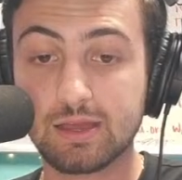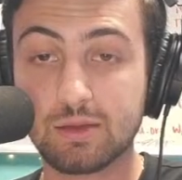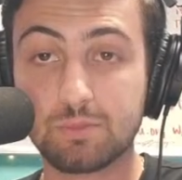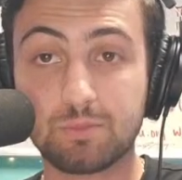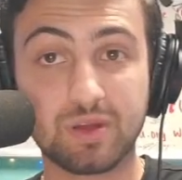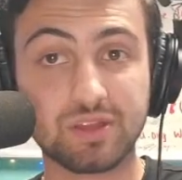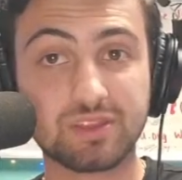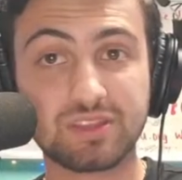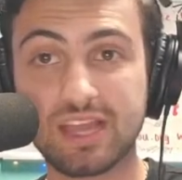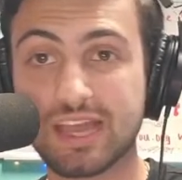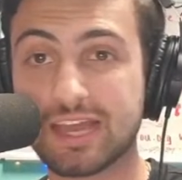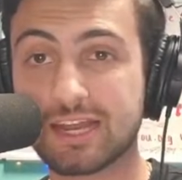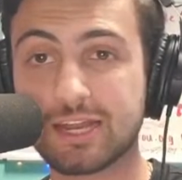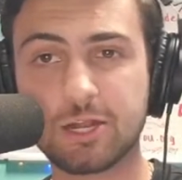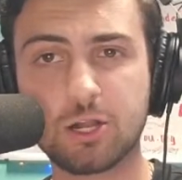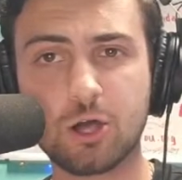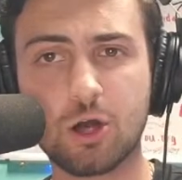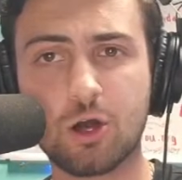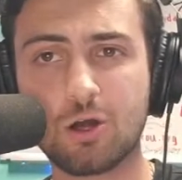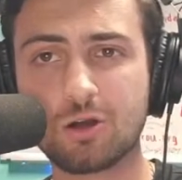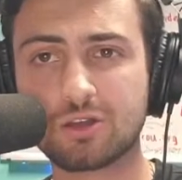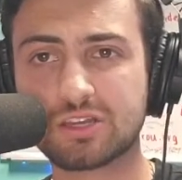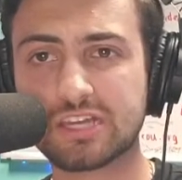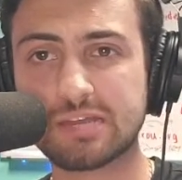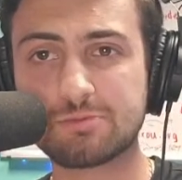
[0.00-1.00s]
But then it
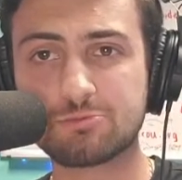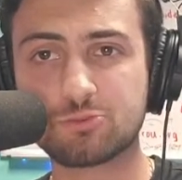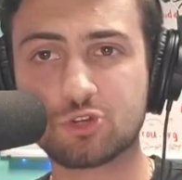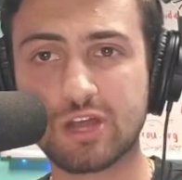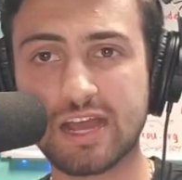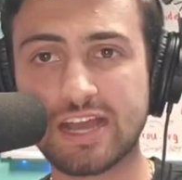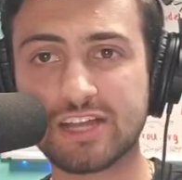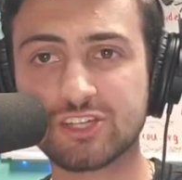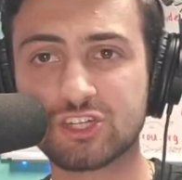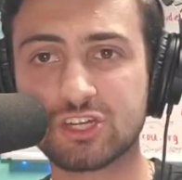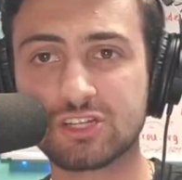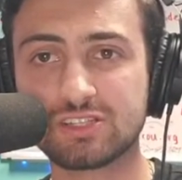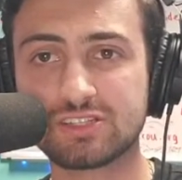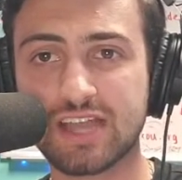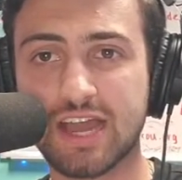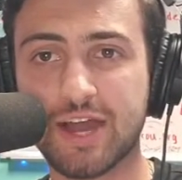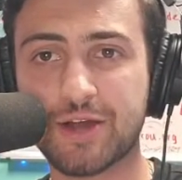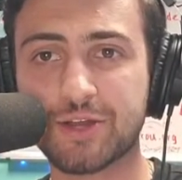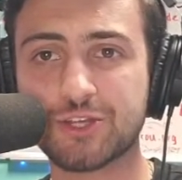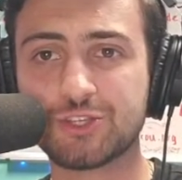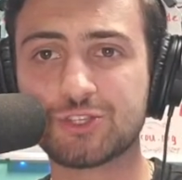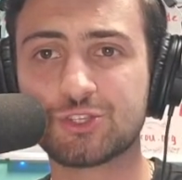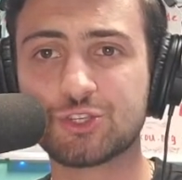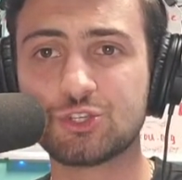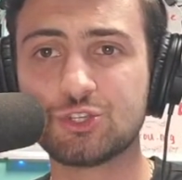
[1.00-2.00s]
all came crashing down
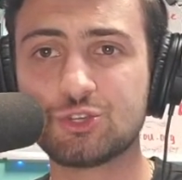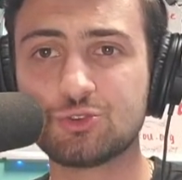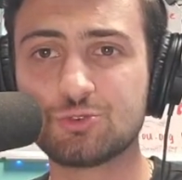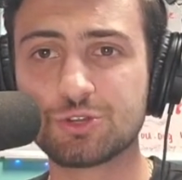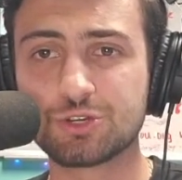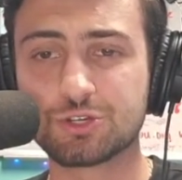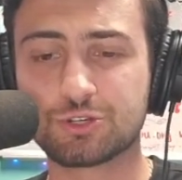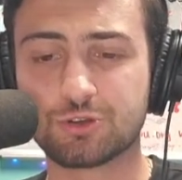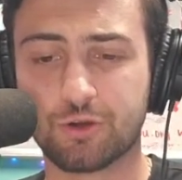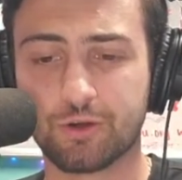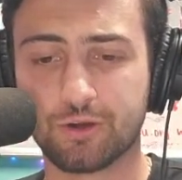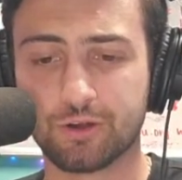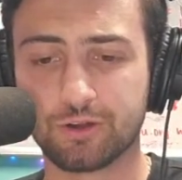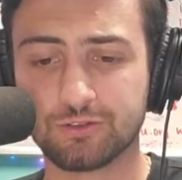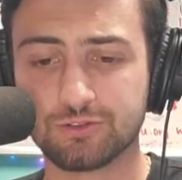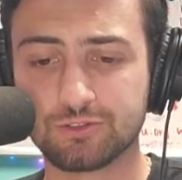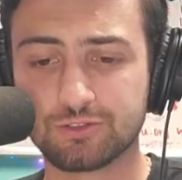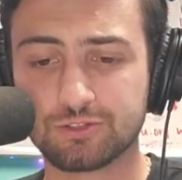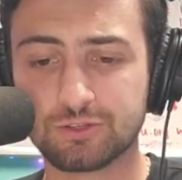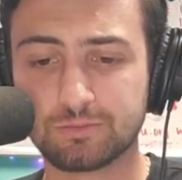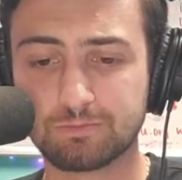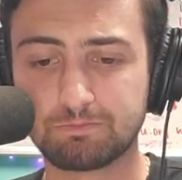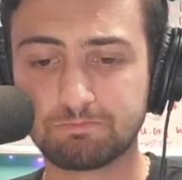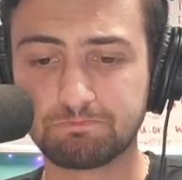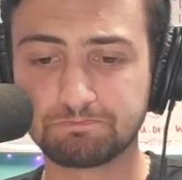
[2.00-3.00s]
as the
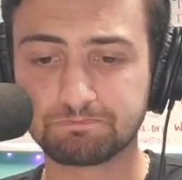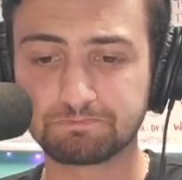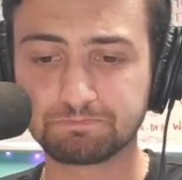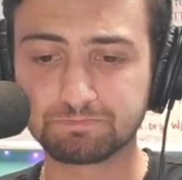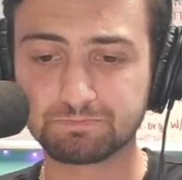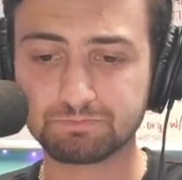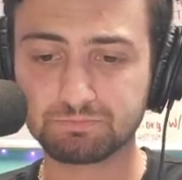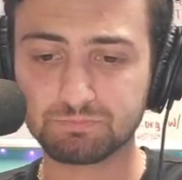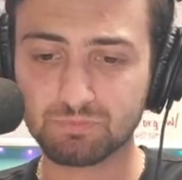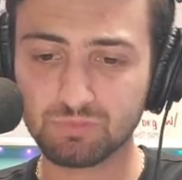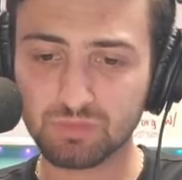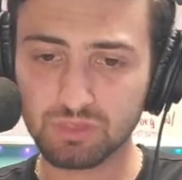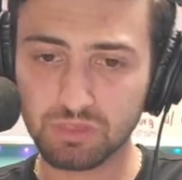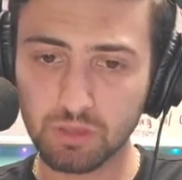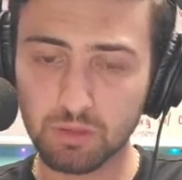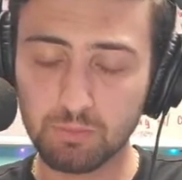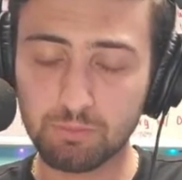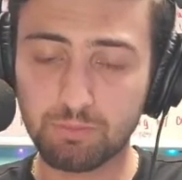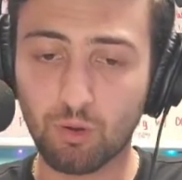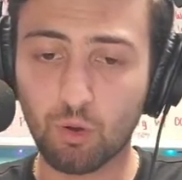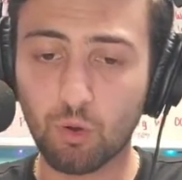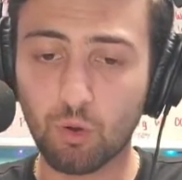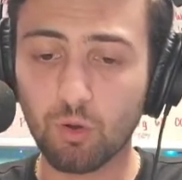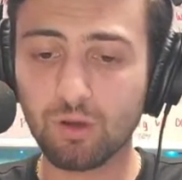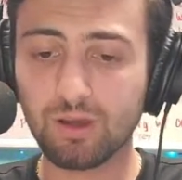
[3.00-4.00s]
Unicorns
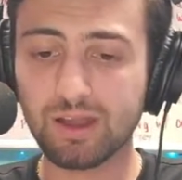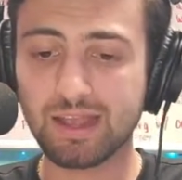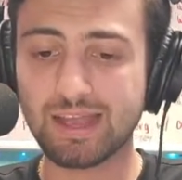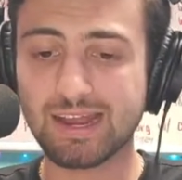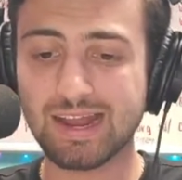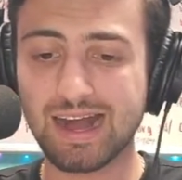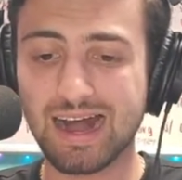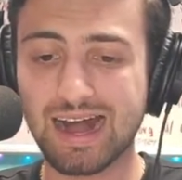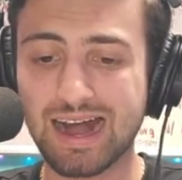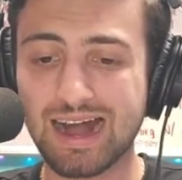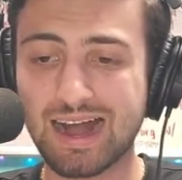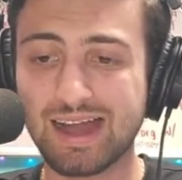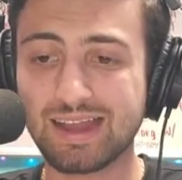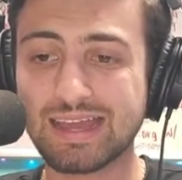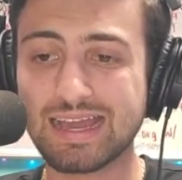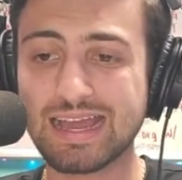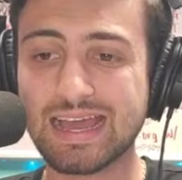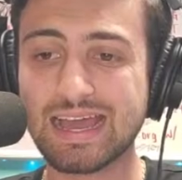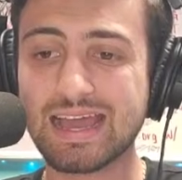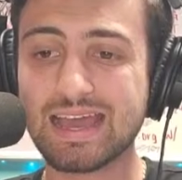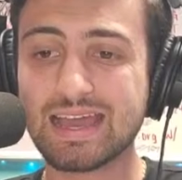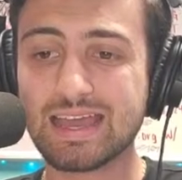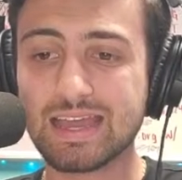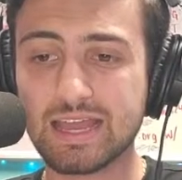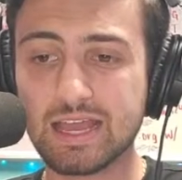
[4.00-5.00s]
pour it on
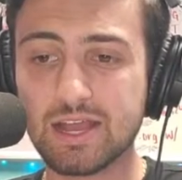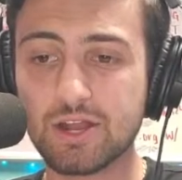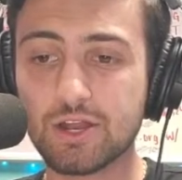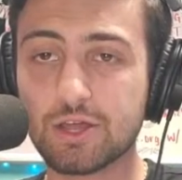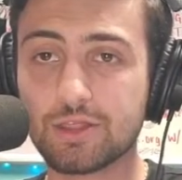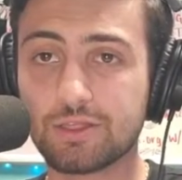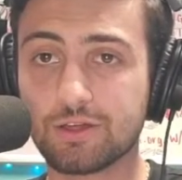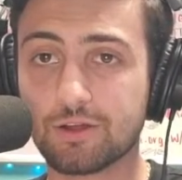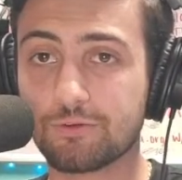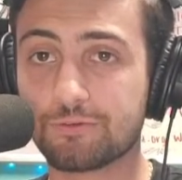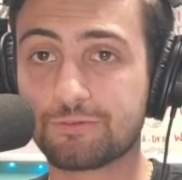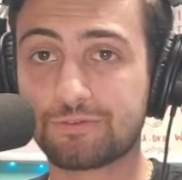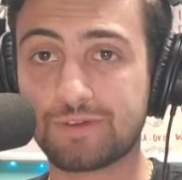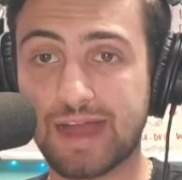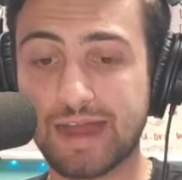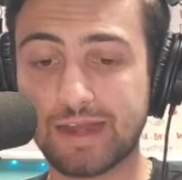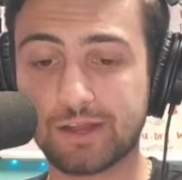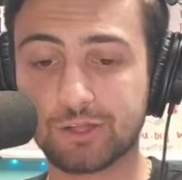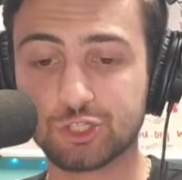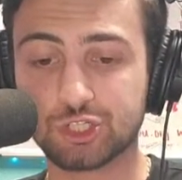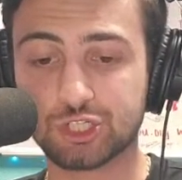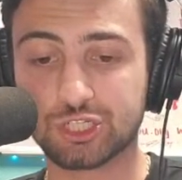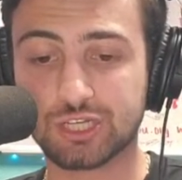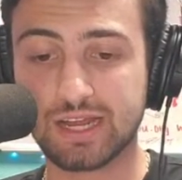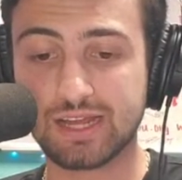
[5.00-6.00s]
in their
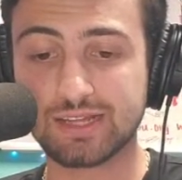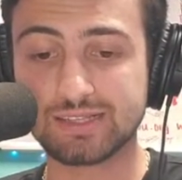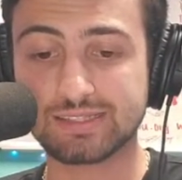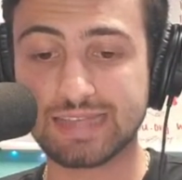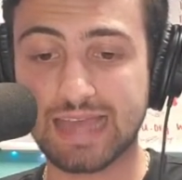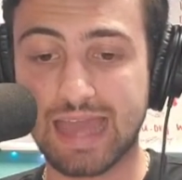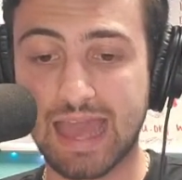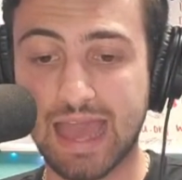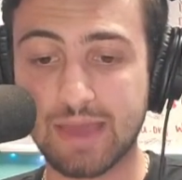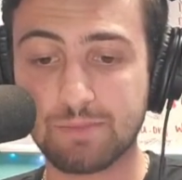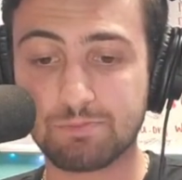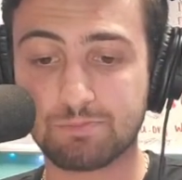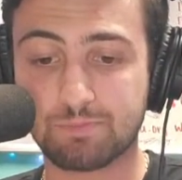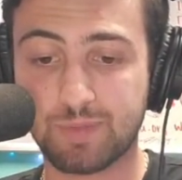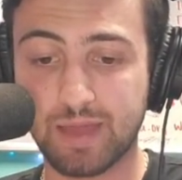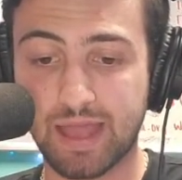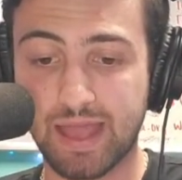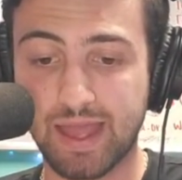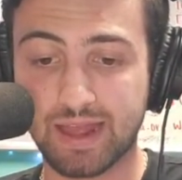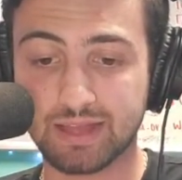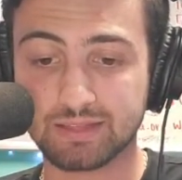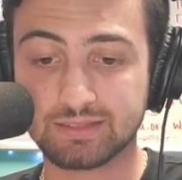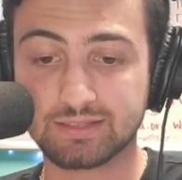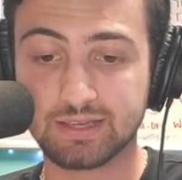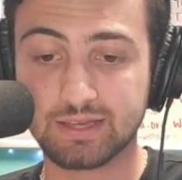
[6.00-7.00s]
final chance at
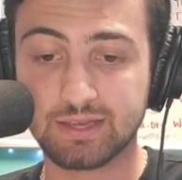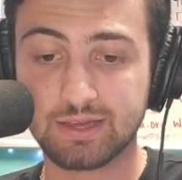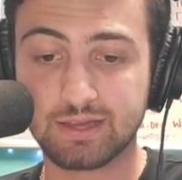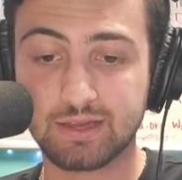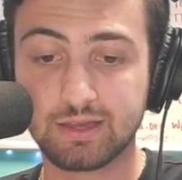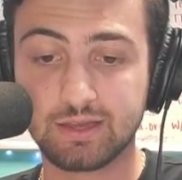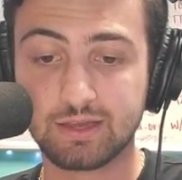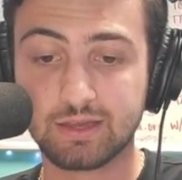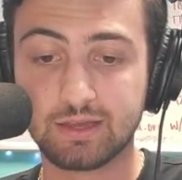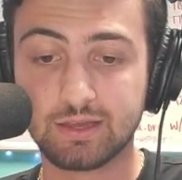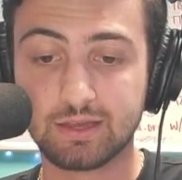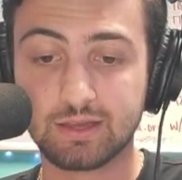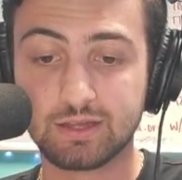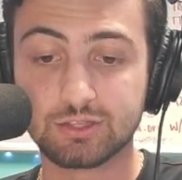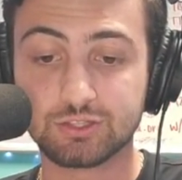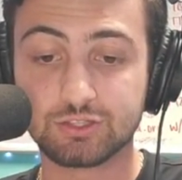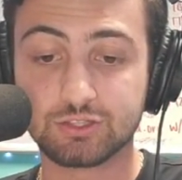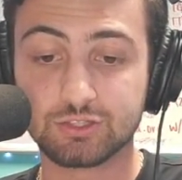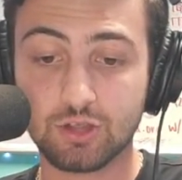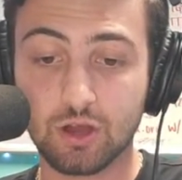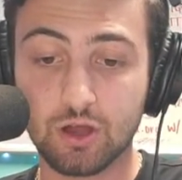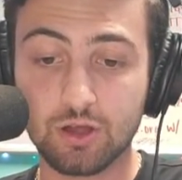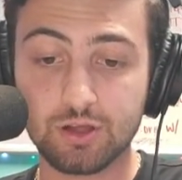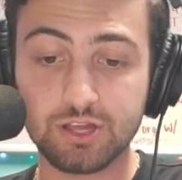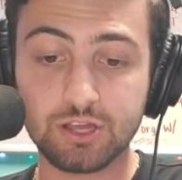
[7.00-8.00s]
bat.
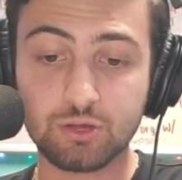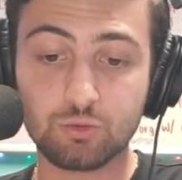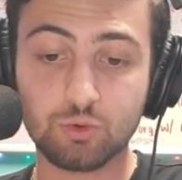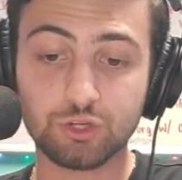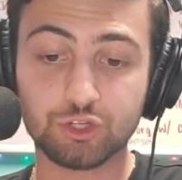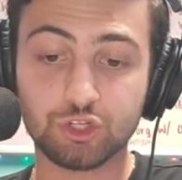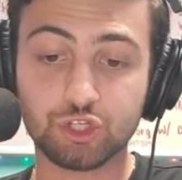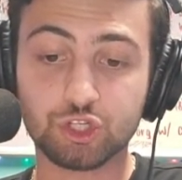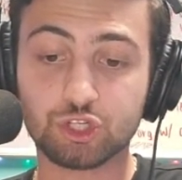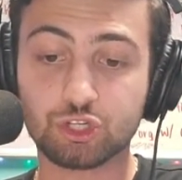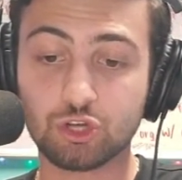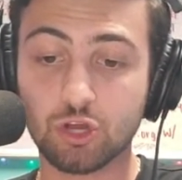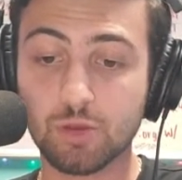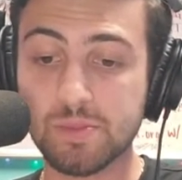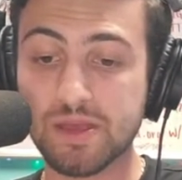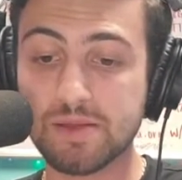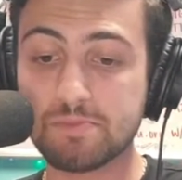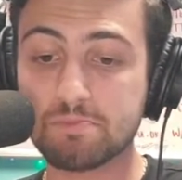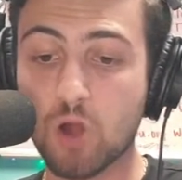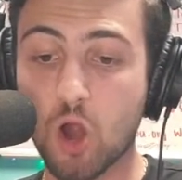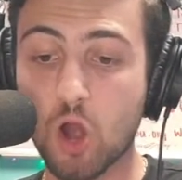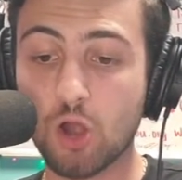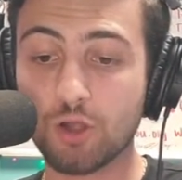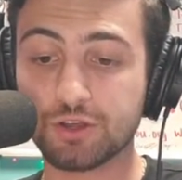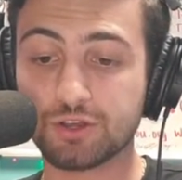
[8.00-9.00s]
Starting with Sherman
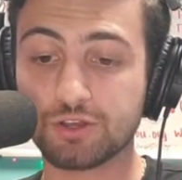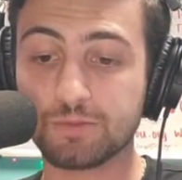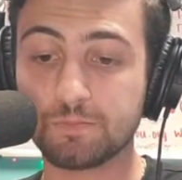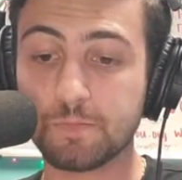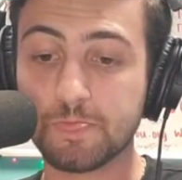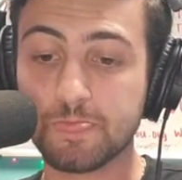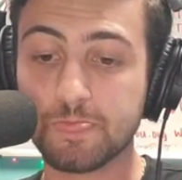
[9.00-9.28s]
Martin